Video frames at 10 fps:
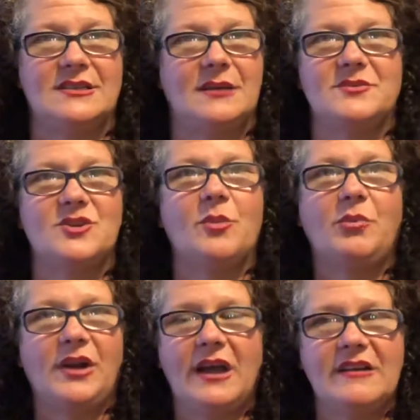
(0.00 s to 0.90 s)
And I'm so
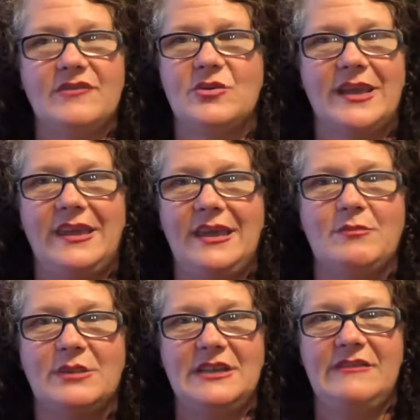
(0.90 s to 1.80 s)
proud of you. And I can't
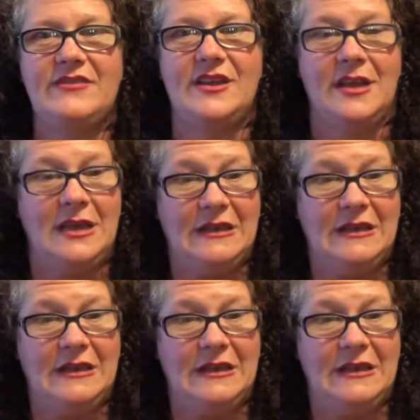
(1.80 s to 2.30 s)
believe that